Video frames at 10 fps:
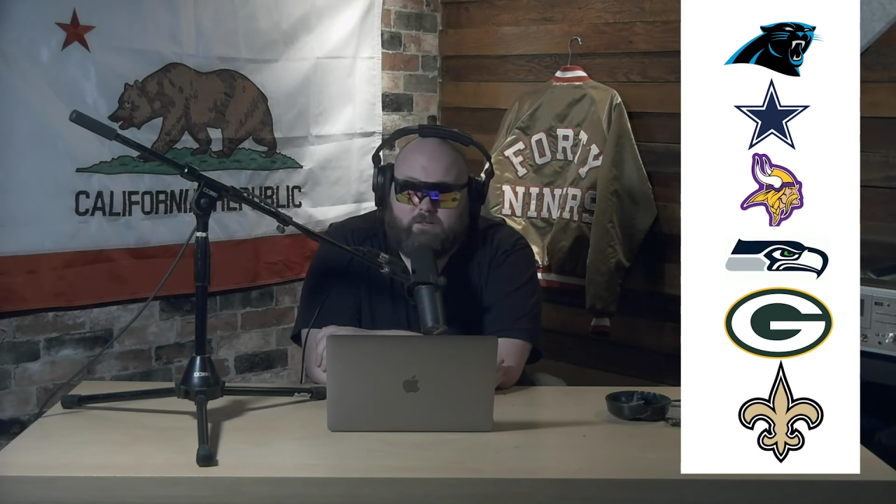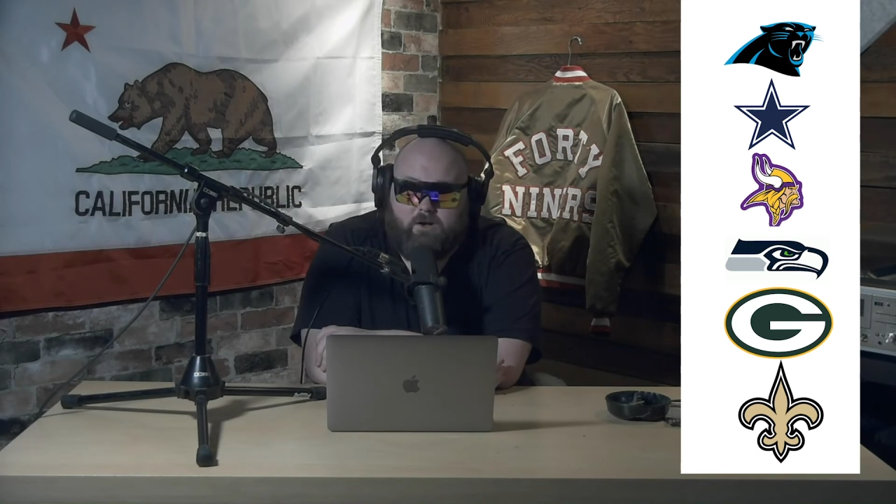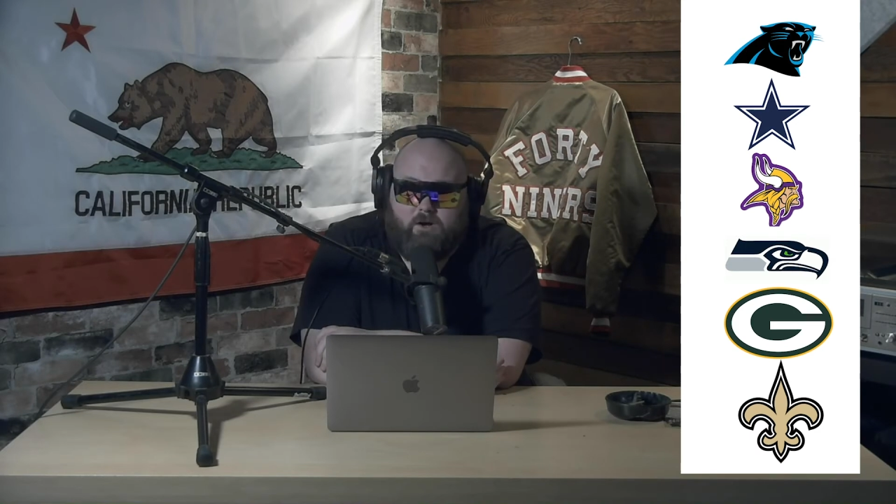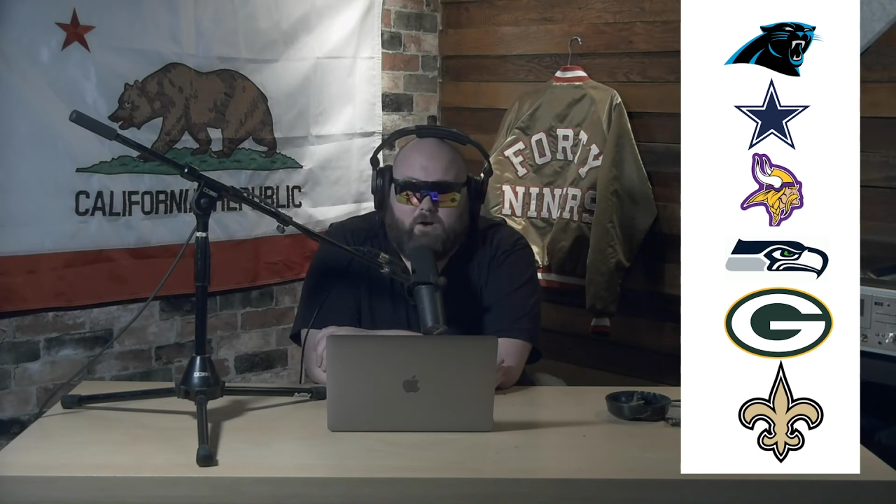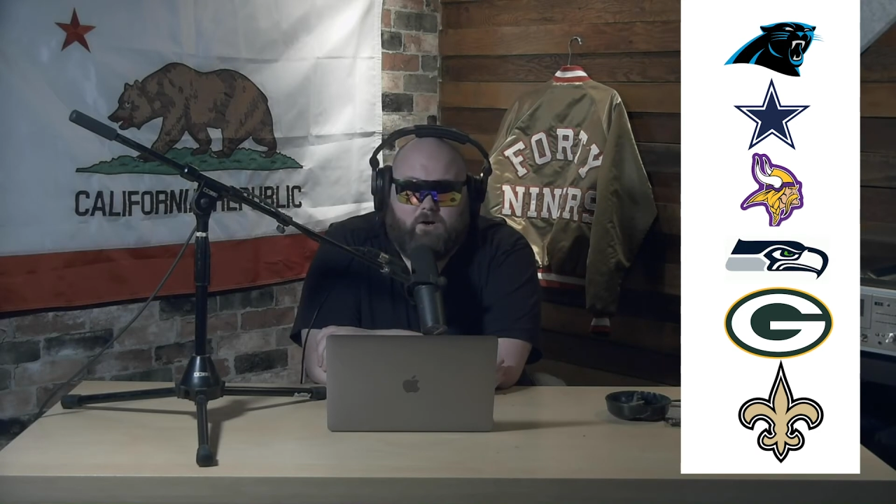
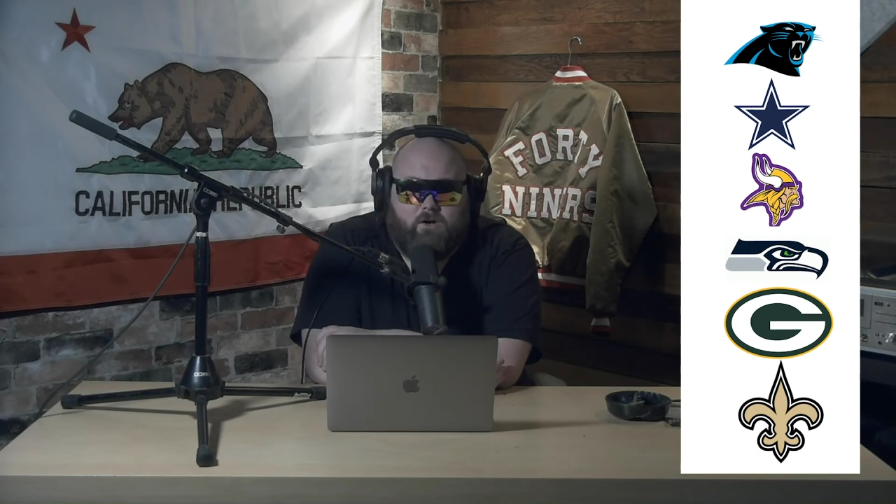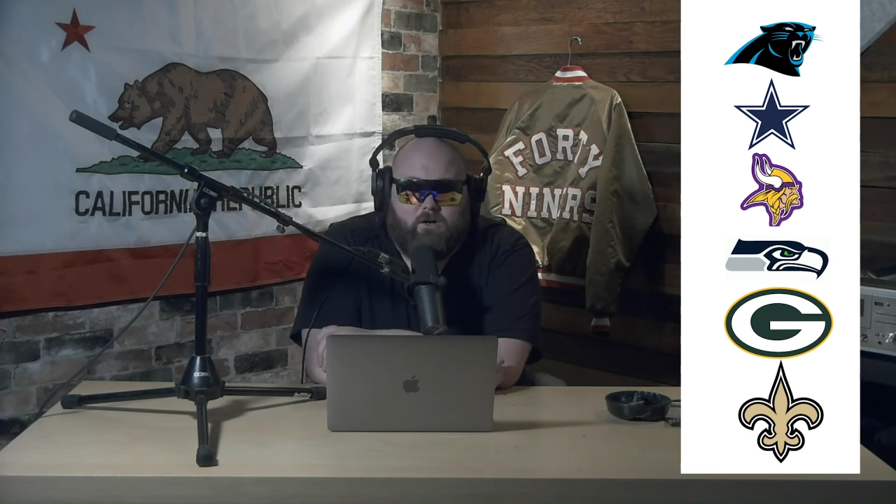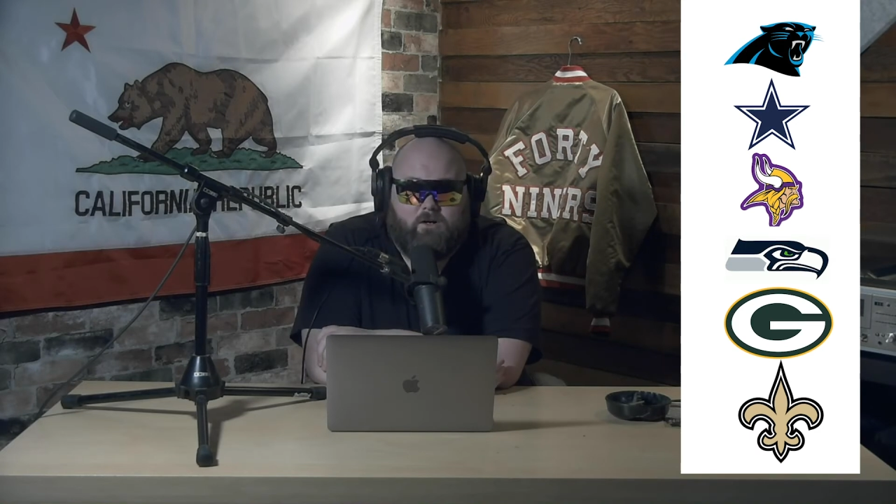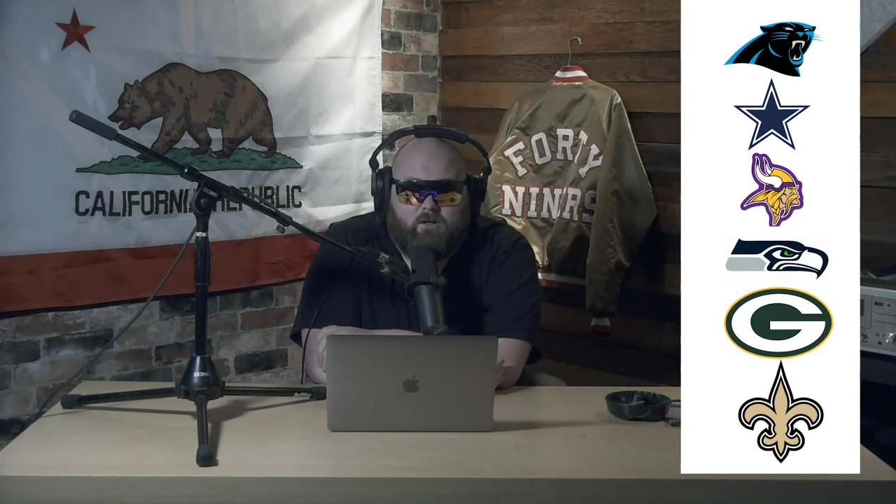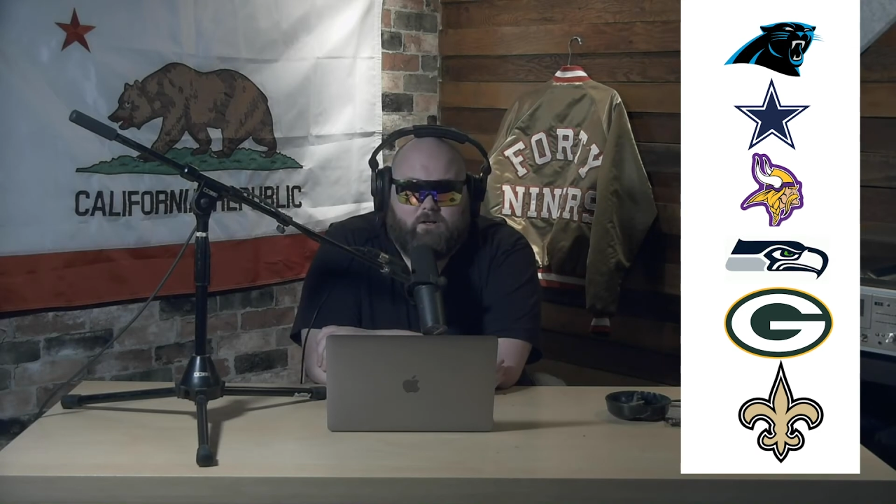are
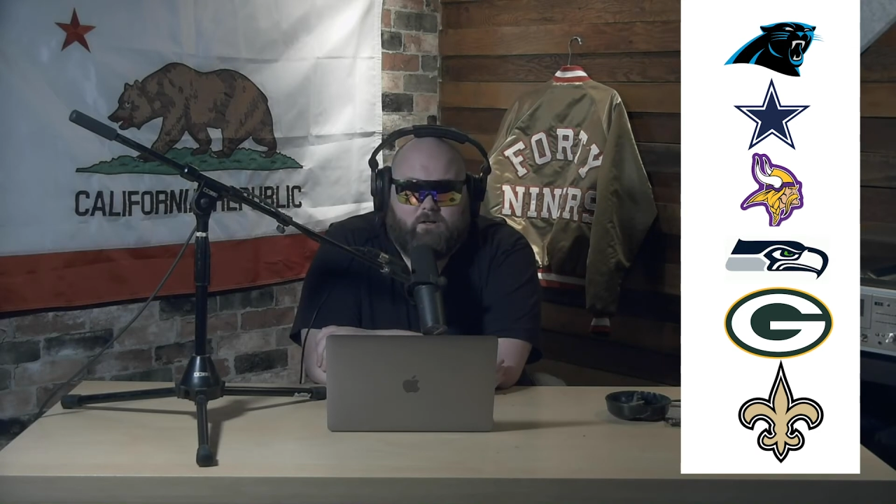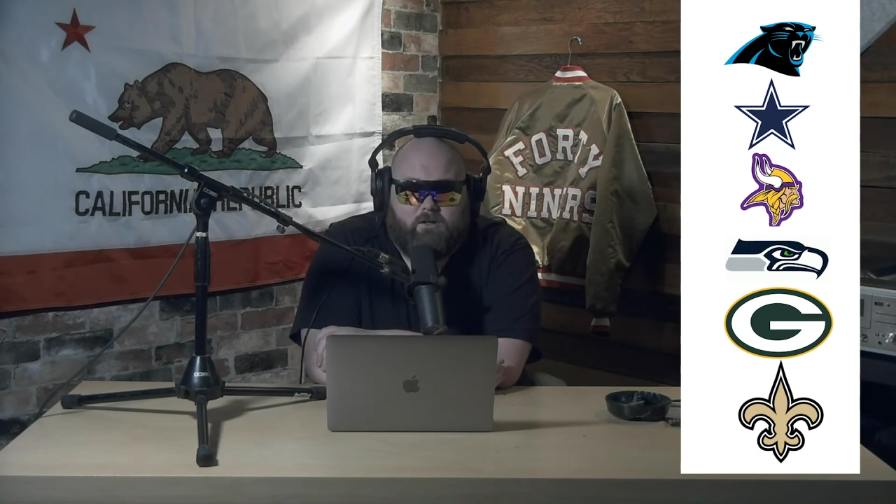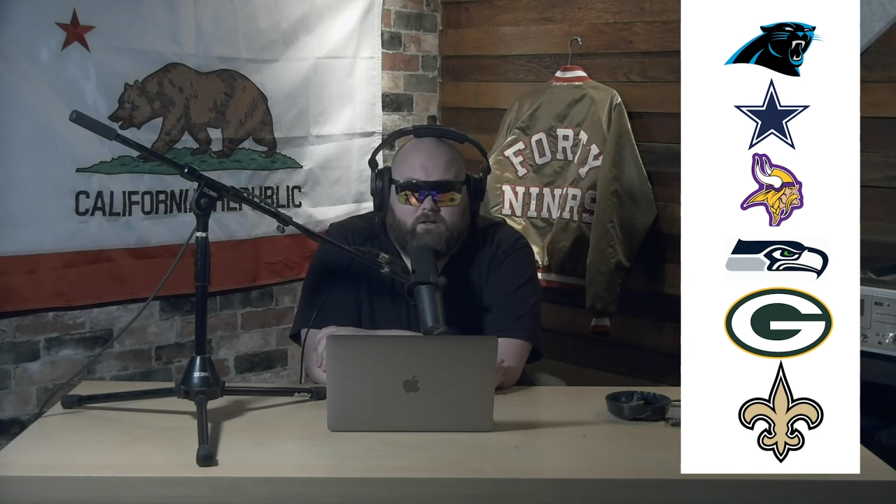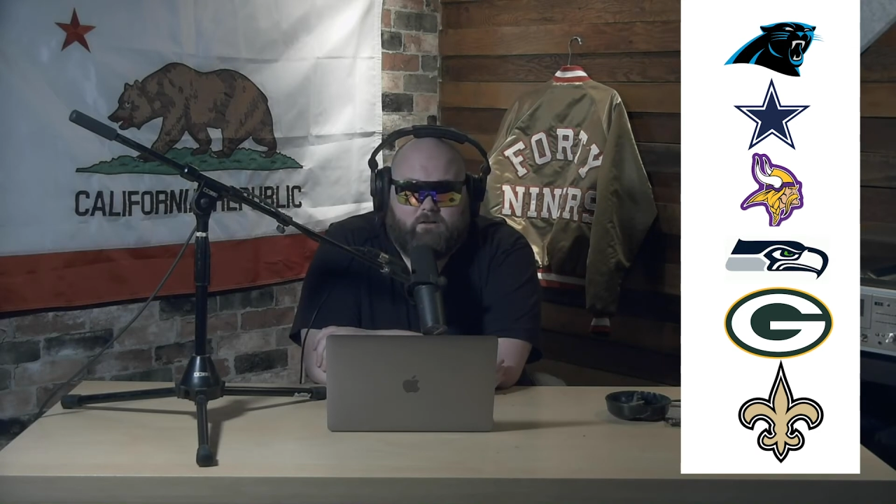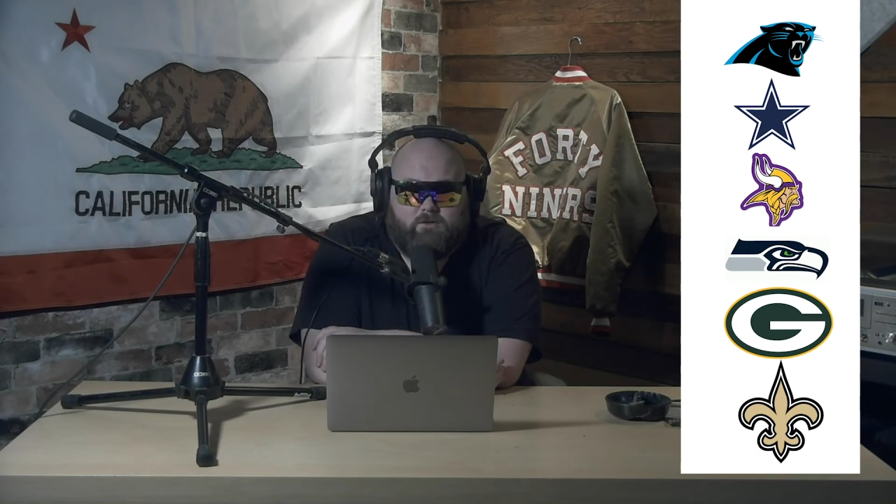
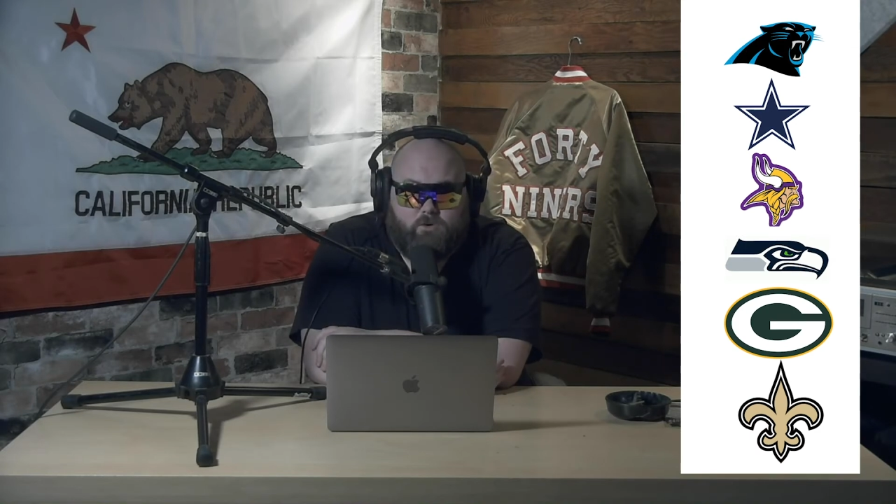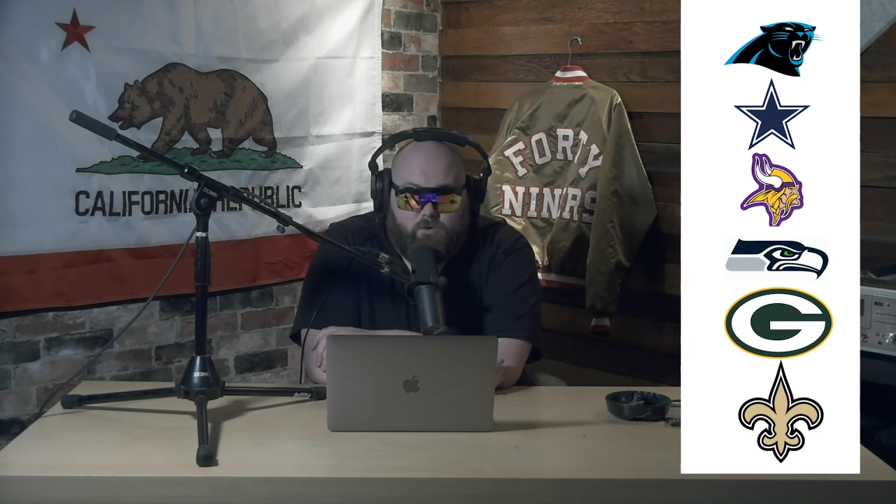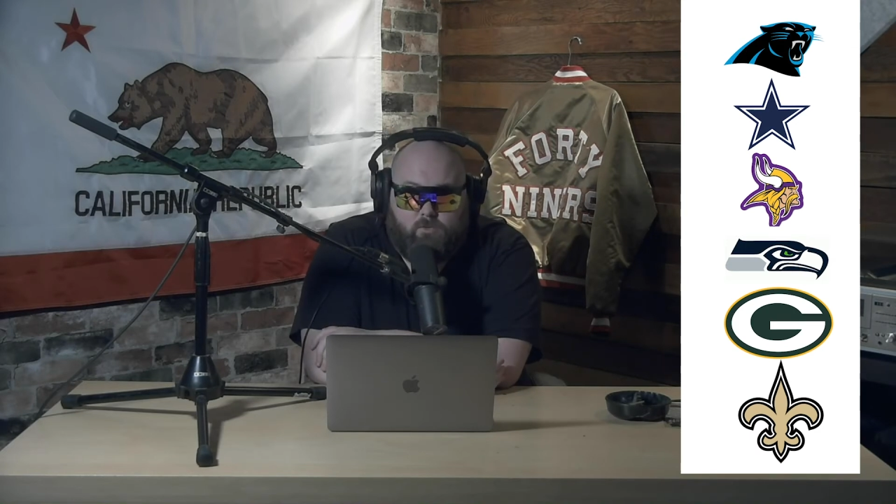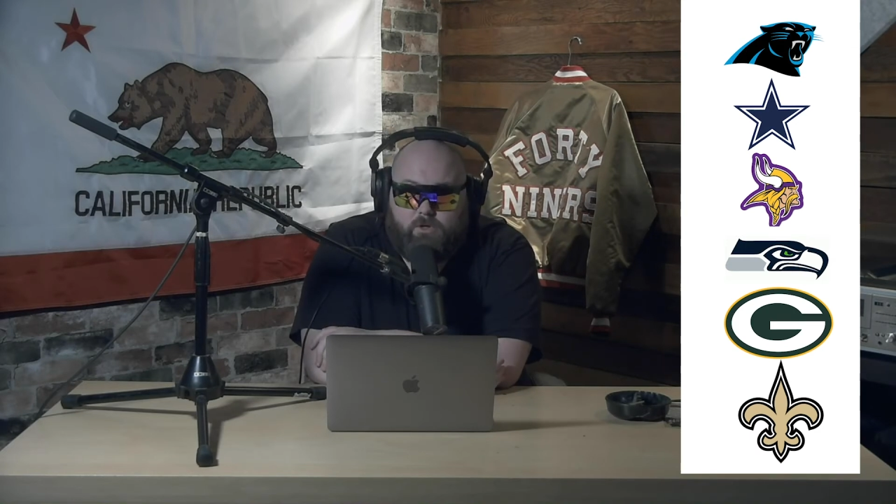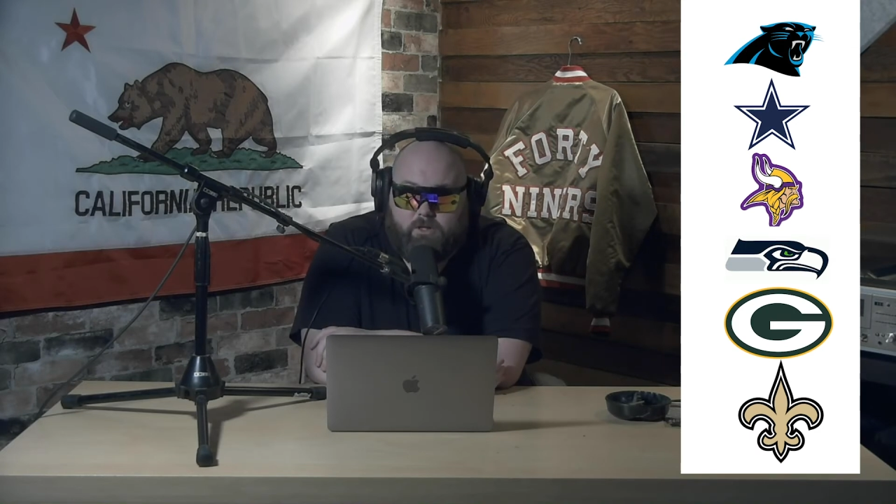
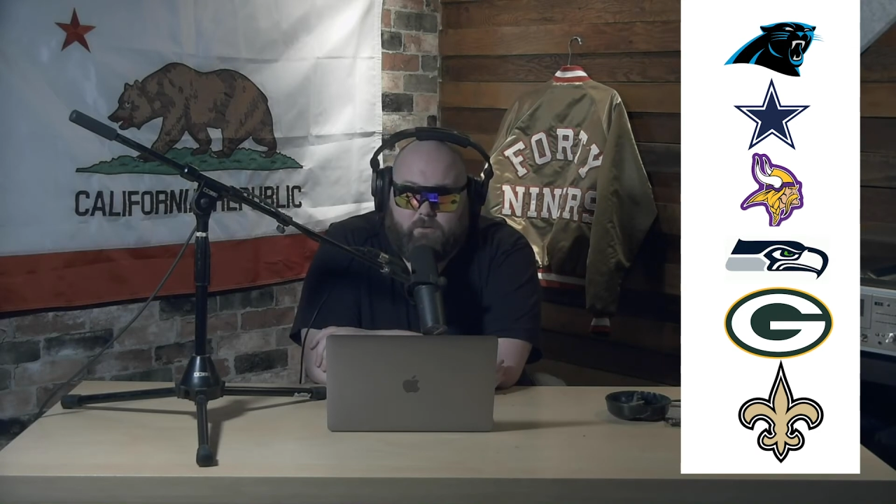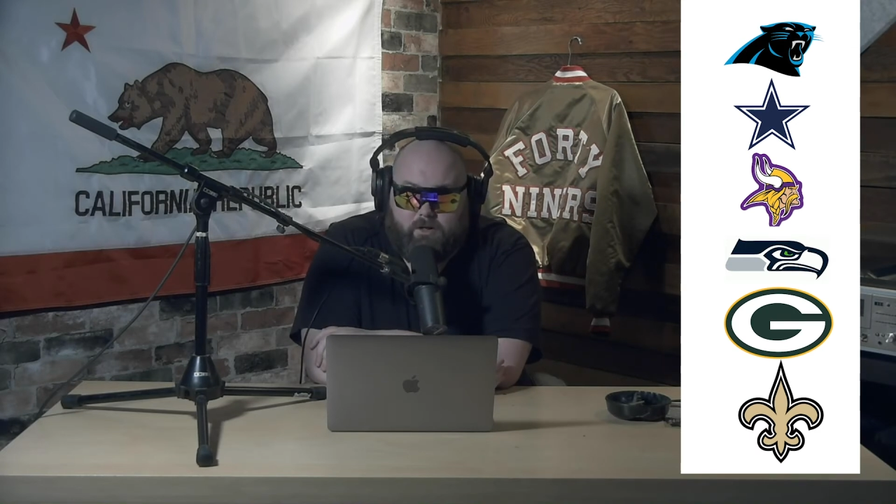doing really well.